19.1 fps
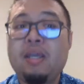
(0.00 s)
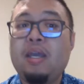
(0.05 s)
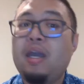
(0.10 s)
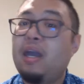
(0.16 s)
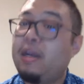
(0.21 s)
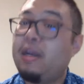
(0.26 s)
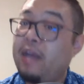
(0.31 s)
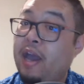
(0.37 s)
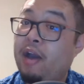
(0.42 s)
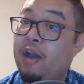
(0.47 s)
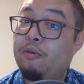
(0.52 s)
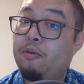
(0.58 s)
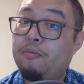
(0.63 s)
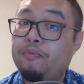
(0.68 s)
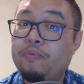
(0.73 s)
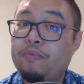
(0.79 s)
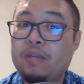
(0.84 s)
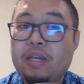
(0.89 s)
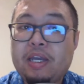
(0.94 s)
Now,
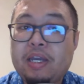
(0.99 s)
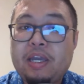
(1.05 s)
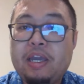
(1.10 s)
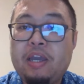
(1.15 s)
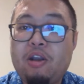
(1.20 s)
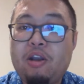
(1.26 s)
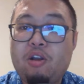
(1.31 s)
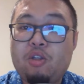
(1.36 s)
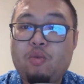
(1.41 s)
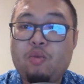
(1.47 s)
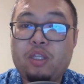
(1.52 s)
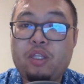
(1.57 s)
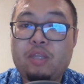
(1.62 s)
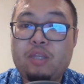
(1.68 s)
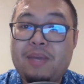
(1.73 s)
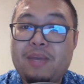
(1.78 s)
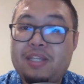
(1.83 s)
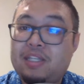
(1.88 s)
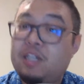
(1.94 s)
here's what the
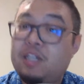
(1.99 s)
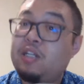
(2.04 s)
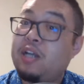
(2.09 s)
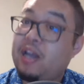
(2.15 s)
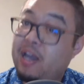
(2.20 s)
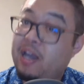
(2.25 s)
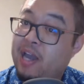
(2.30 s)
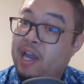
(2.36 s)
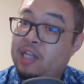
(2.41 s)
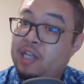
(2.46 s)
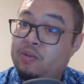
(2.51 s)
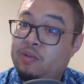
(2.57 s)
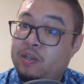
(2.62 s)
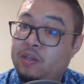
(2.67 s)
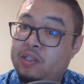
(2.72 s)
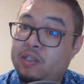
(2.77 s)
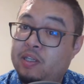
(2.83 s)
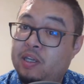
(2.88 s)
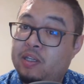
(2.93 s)
message actually
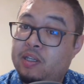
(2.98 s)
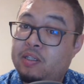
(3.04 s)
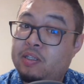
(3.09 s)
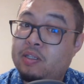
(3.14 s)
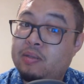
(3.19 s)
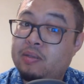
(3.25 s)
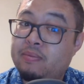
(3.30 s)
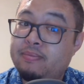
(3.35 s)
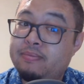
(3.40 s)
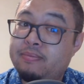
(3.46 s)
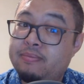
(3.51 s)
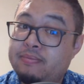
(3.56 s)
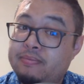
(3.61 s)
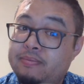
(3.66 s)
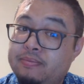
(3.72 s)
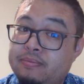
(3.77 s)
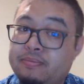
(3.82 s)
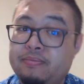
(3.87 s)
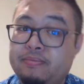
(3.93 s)
says.
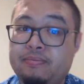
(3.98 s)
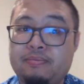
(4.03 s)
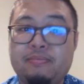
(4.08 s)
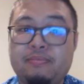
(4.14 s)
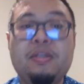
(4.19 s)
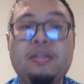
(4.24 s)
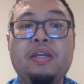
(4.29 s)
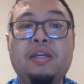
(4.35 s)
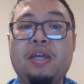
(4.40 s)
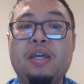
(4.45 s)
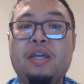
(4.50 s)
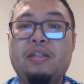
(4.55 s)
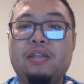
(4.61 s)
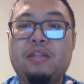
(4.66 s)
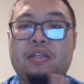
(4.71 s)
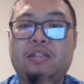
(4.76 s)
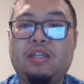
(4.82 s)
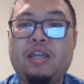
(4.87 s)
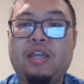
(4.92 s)
To
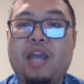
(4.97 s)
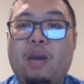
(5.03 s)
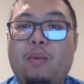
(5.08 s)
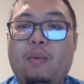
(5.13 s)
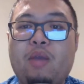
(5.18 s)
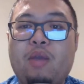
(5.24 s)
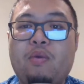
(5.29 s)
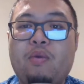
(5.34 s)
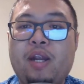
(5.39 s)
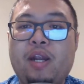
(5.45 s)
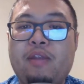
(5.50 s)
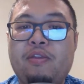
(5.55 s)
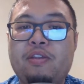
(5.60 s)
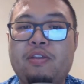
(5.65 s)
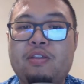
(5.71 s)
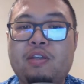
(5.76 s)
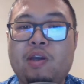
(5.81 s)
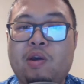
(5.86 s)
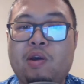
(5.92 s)
see how I created this
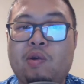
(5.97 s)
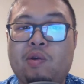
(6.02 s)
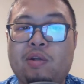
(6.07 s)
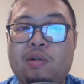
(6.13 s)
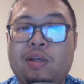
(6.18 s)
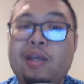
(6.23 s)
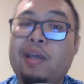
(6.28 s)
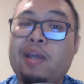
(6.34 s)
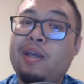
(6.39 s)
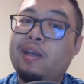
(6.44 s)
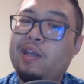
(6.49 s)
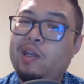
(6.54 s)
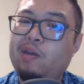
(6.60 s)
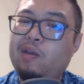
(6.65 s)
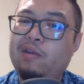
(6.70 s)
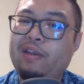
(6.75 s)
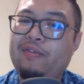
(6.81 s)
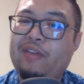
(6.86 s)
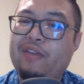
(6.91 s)
code, you
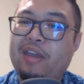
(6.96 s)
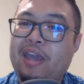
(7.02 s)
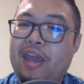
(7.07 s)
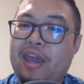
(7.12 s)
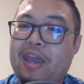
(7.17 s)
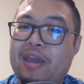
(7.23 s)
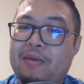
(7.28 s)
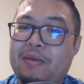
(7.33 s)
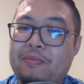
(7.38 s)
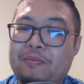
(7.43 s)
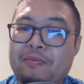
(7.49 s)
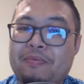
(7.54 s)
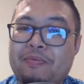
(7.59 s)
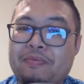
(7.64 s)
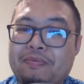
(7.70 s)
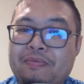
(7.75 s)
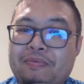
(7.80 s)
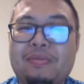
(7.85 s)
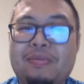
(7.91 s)
need the key.
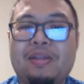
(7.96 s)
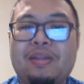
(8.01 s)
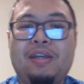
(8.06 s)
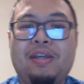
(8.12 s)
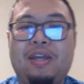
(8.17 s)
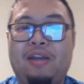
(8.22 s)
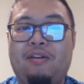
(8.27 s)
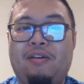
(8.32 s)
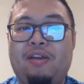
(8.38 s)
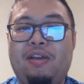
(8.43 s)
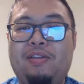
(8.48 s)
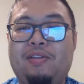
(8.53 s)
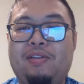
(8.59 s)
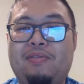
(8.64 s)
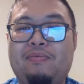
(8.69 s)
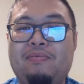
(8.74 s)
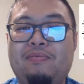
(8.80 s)
Here it is.